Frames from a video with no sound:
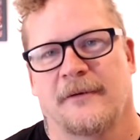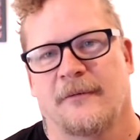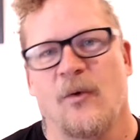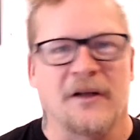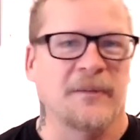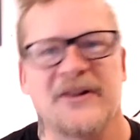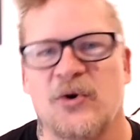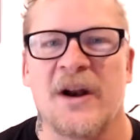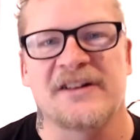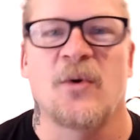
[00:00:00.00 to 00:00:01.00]
Welcome to
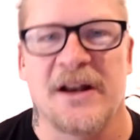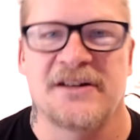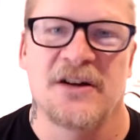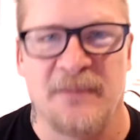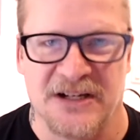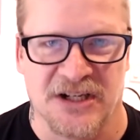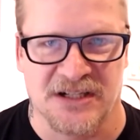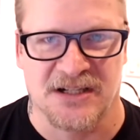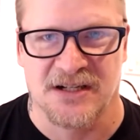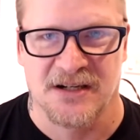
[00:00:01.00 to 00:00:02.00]
twenty twenty-two,
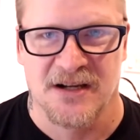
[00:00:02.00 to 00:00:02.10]
bitches.